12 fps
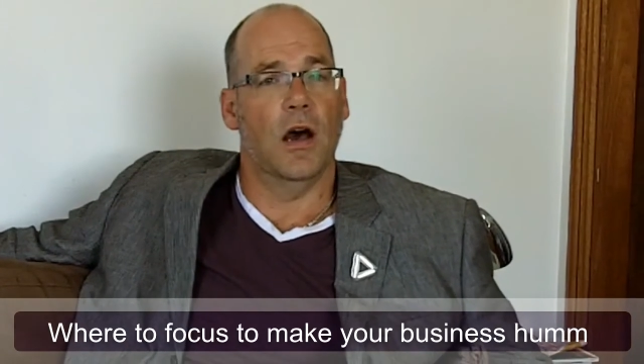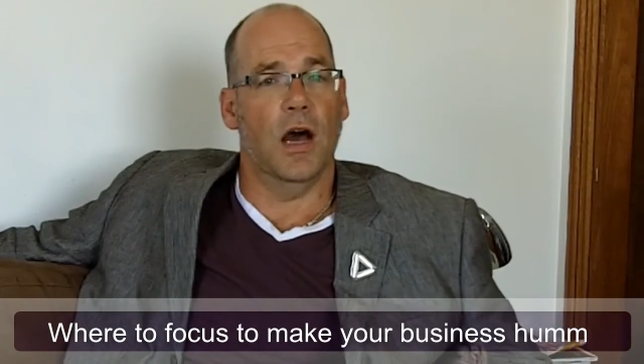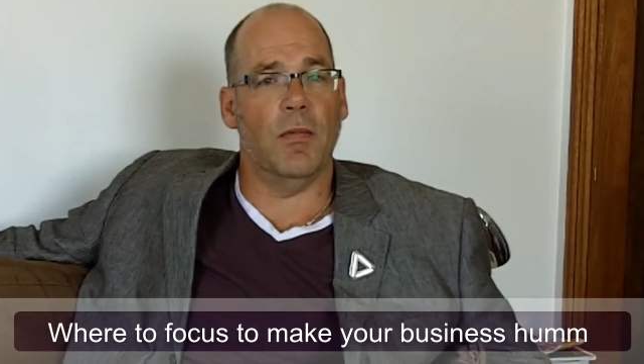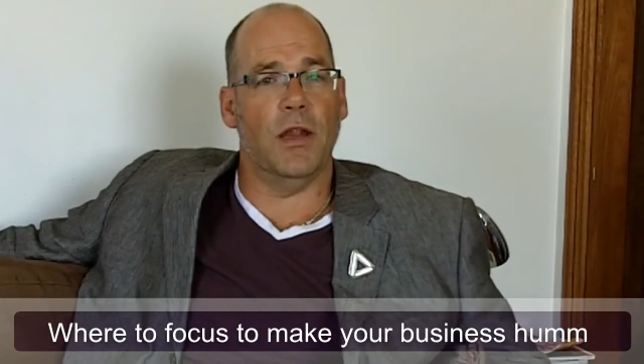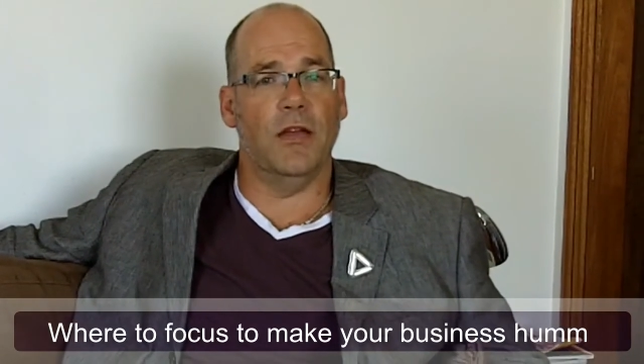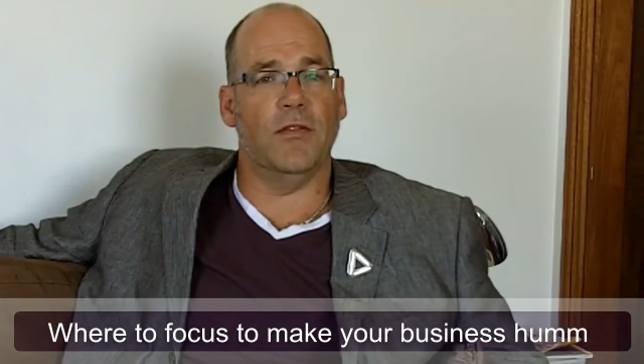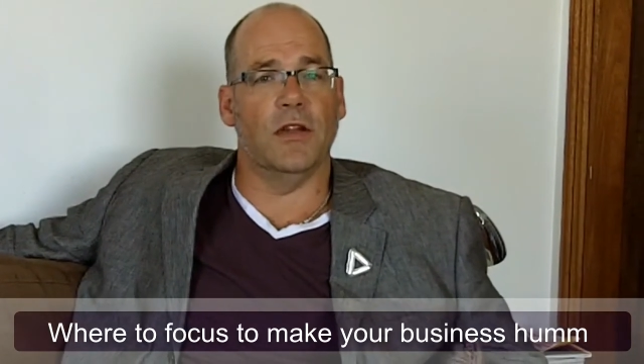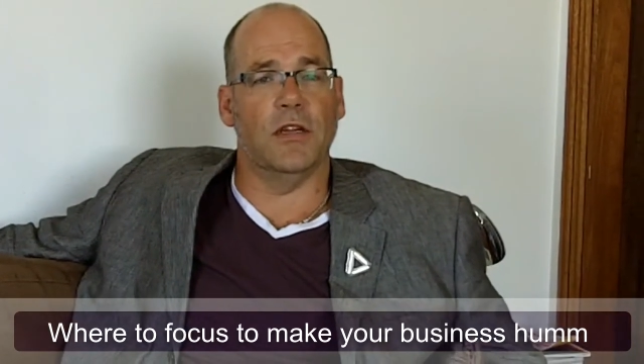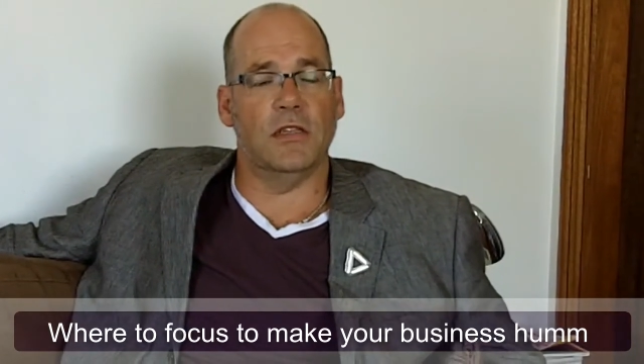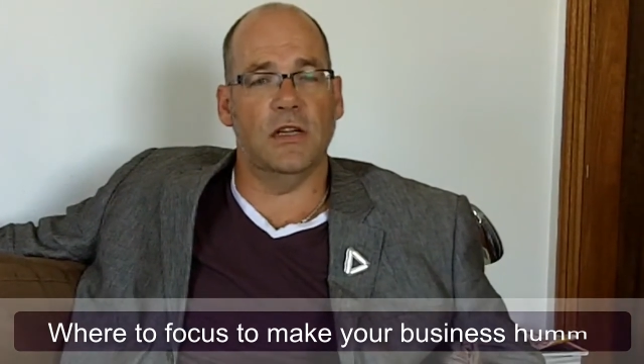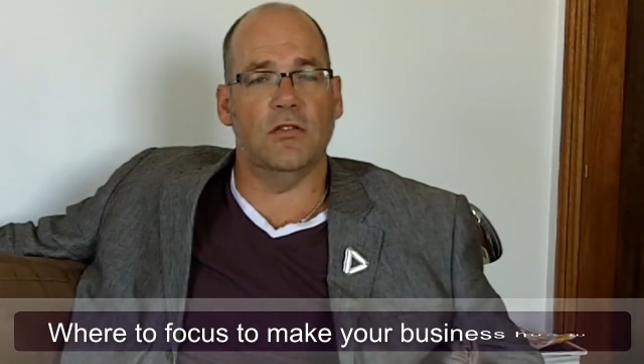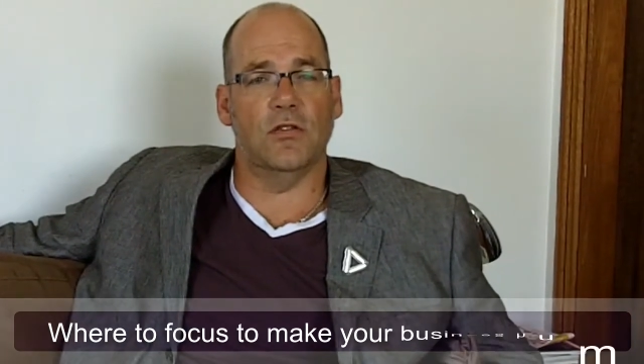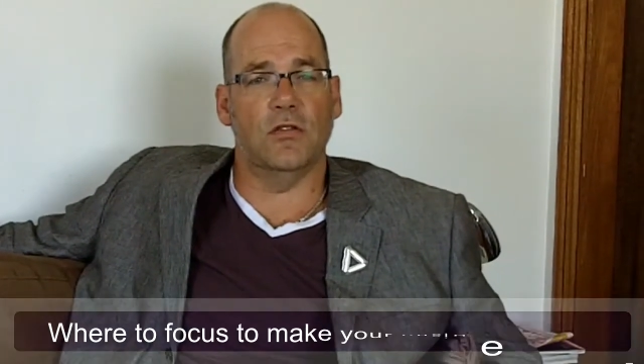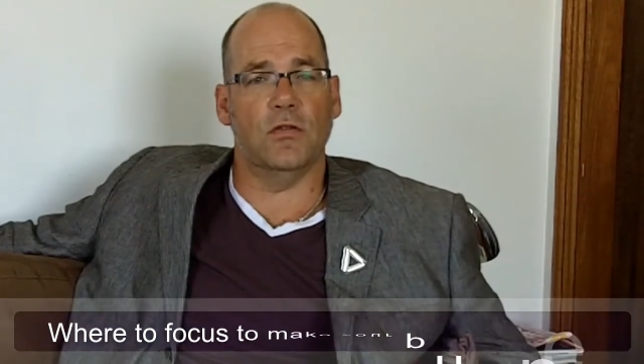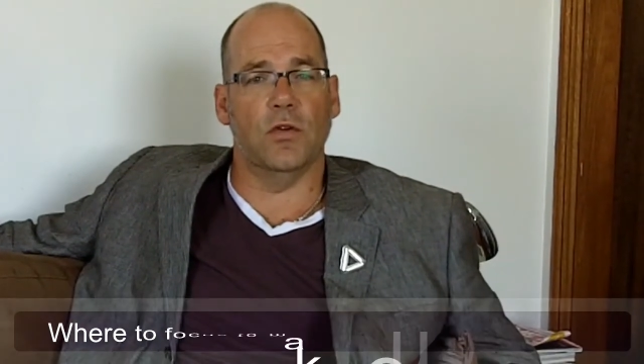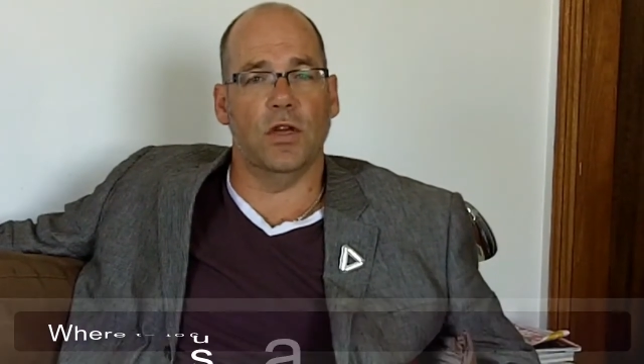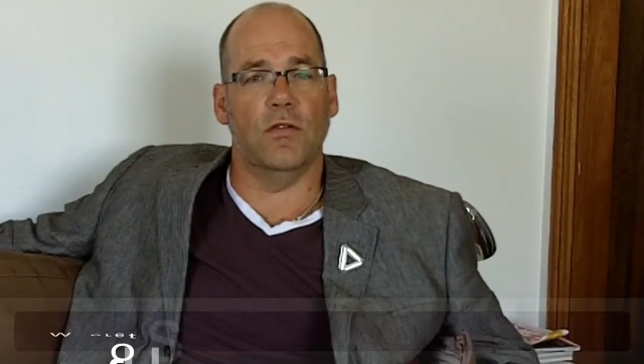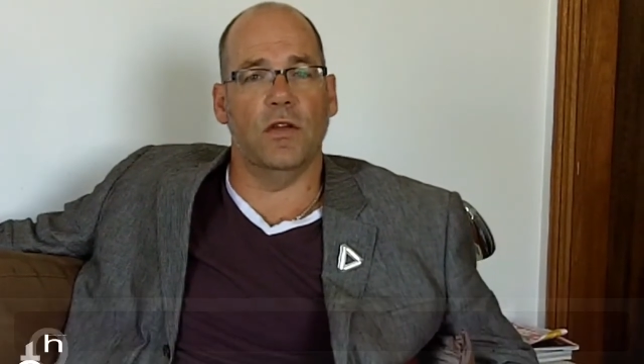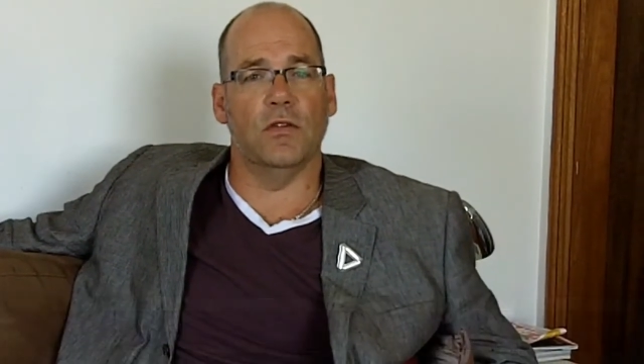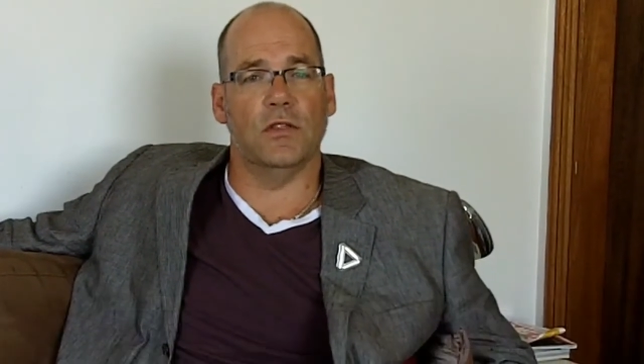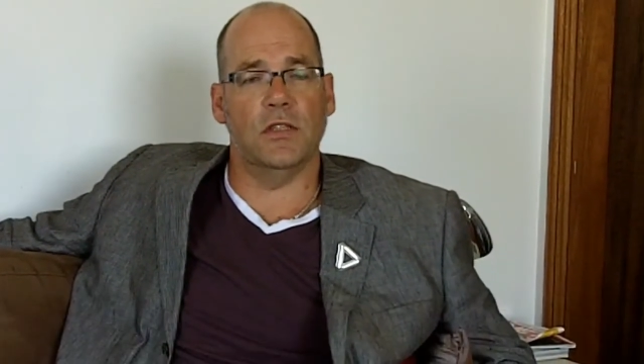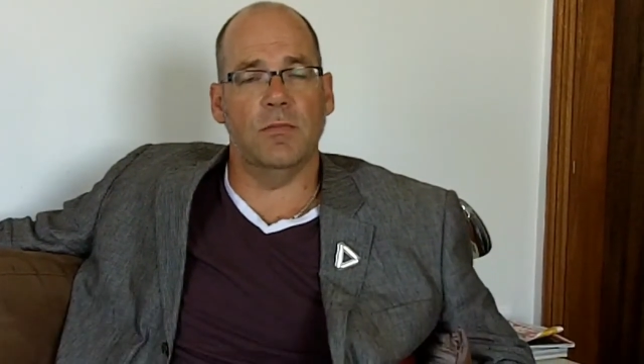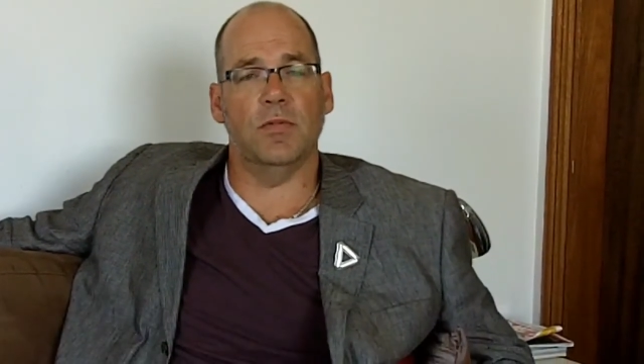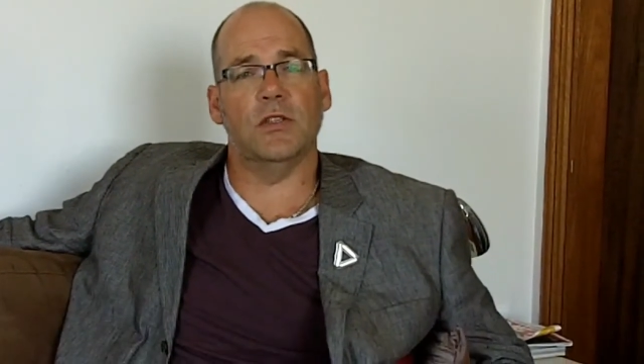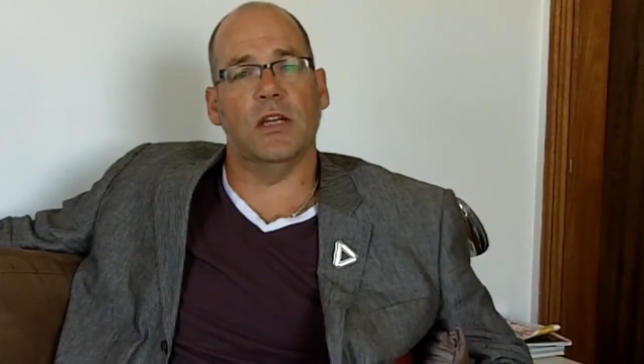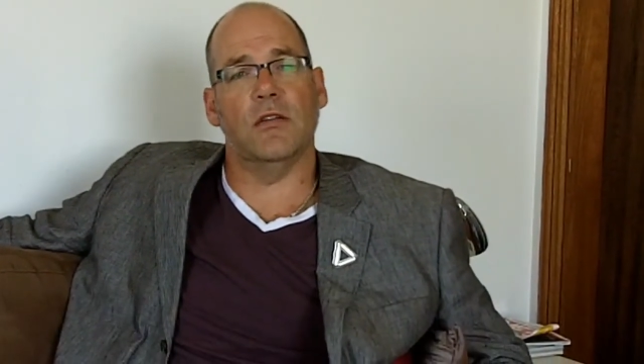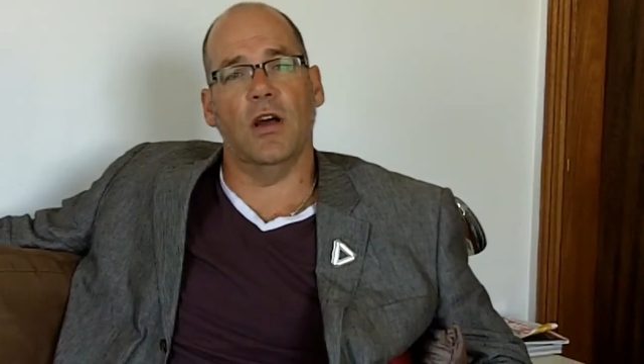I believe that the 10 Truths will give you a simple set